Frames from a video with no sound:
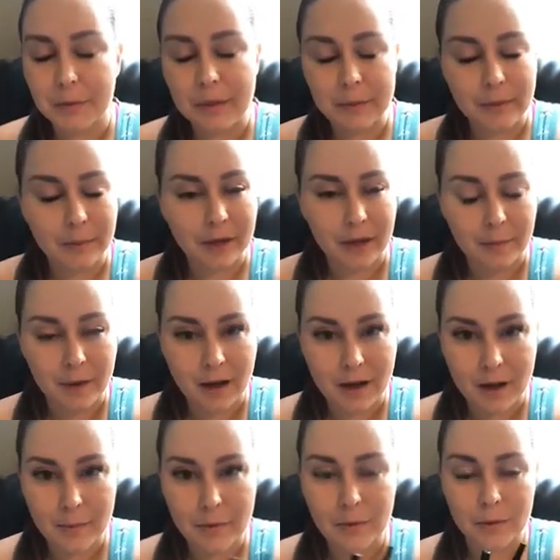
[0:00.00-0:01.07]
people pick them
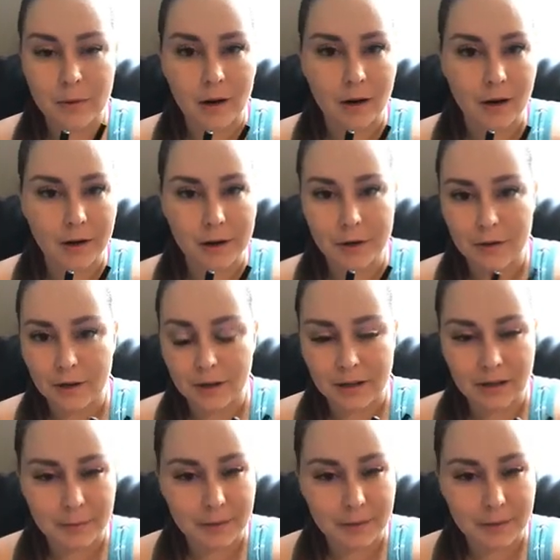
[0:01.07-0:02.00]
up, or they end